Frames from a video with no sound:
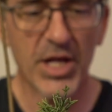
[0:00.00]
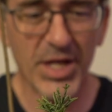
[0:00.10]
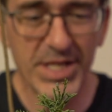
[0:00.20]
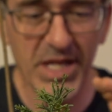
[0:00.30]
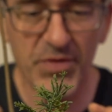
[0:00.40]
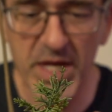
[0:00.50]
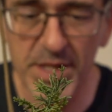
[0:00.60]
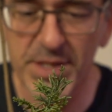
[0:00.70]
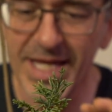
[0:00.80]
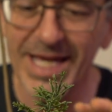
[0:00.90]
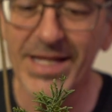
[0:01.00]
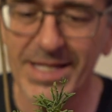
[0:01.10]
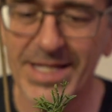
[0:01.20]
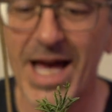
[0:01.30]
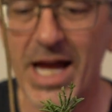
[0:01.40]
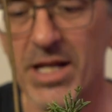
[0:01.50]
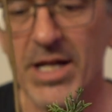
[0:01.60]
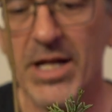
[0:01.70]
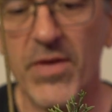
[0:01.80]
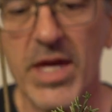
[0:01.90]
Let's get these inside
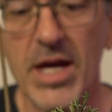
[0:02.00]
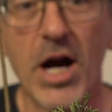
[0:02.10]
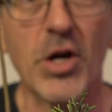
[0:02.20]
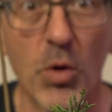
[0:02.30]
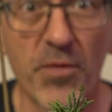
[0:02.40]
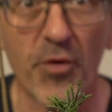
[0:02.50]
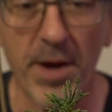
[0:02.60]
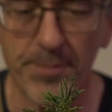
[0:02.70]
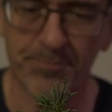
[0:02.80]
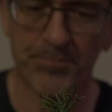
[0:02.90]
the cold frame.